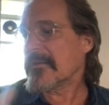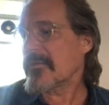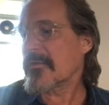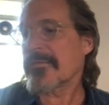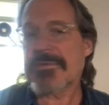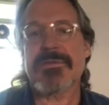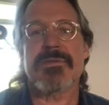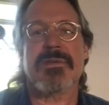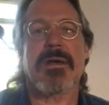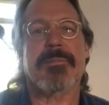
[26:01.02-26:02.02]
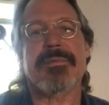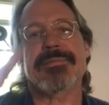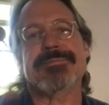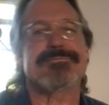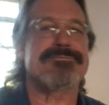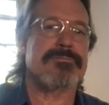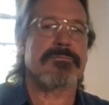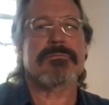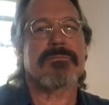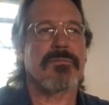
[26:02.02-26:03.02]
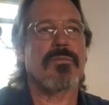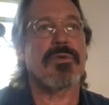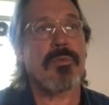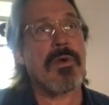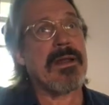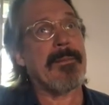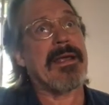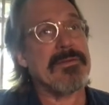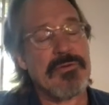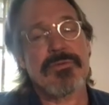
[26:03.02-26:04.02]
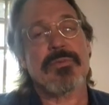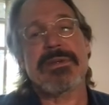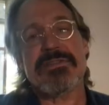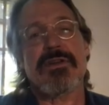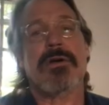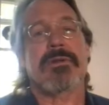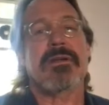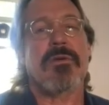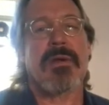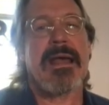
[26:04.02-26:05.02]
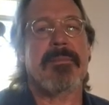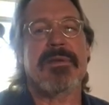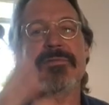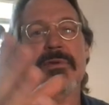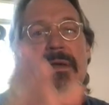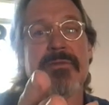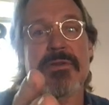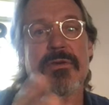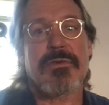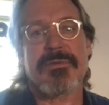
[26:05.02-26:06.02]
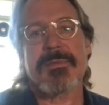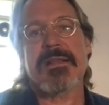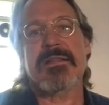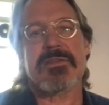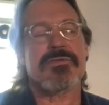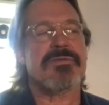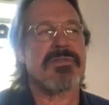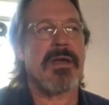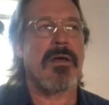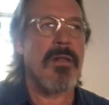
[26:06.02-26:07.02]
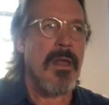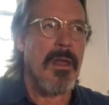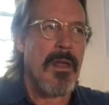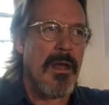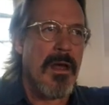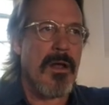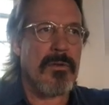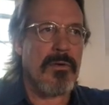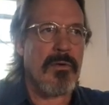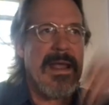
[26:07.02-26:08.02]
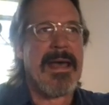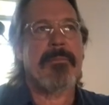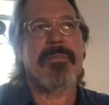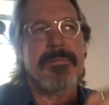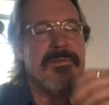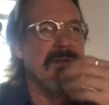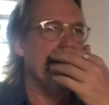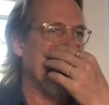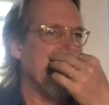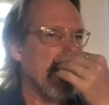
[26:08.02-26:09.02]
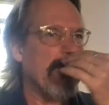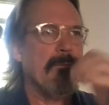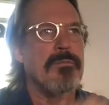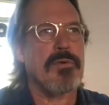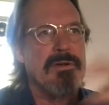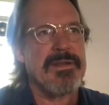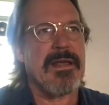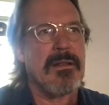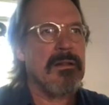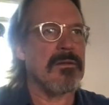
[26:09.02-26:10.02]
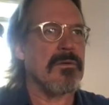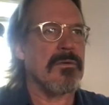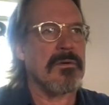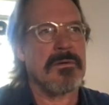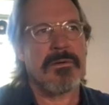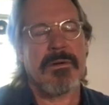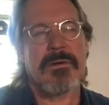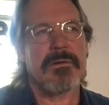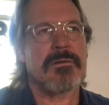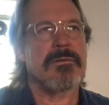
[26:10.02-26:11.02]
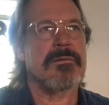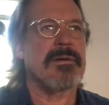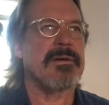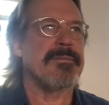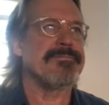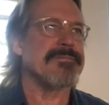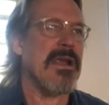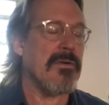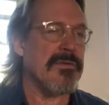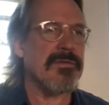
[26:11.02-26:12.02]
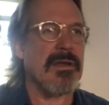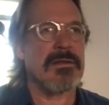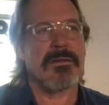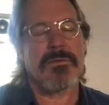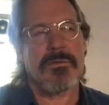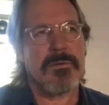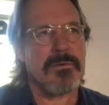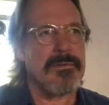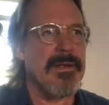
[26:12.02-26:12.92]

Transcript: surfaces up with what I might just reach out and grab. If you haven't noticed my lecture style, I'll grab something from Braudel or, or um, Aristotle or,